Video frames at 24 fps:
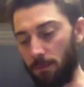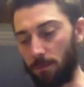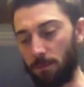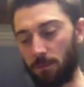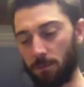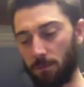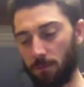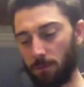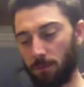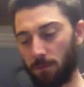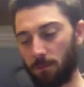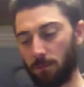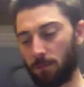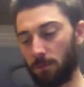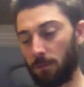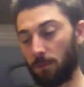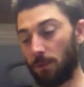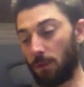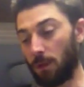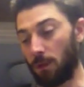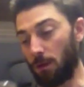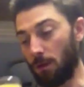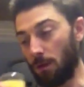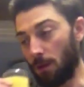
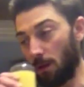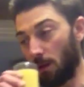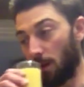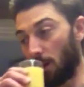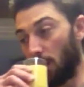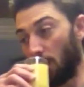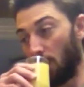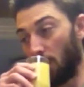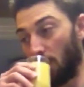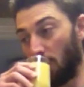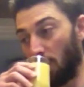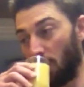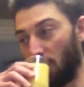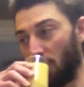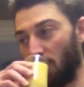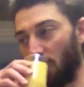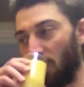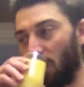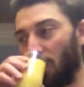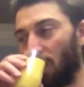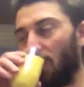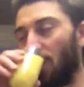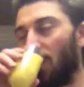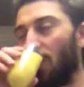
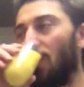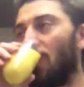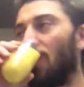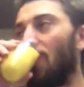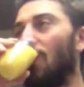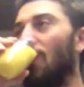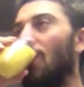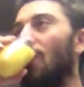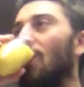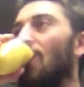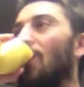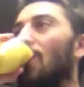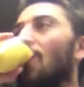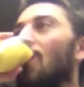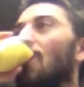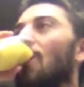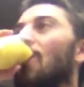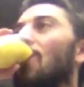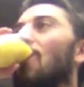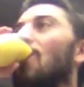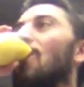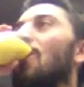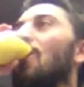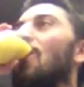
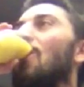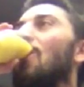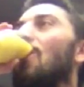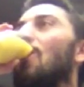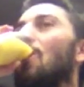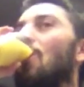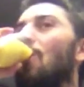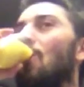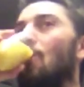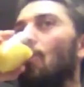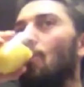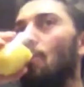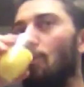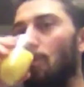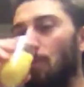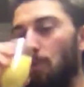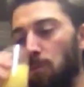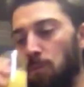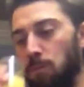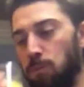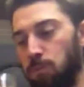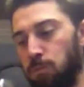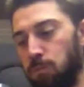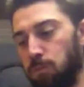
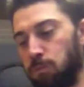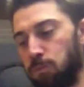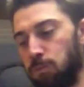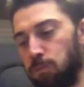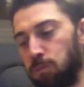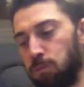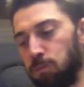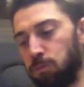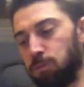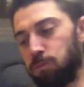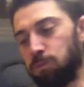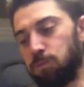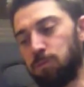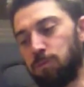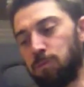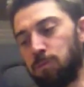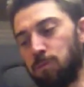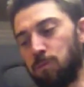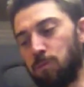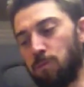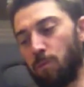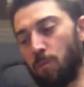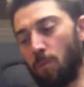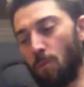
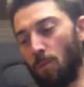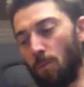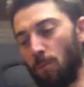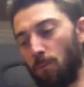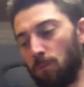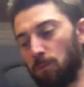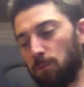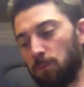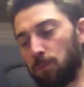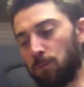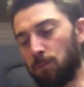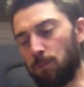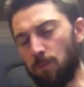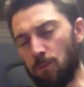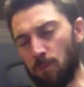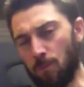Nothing is said.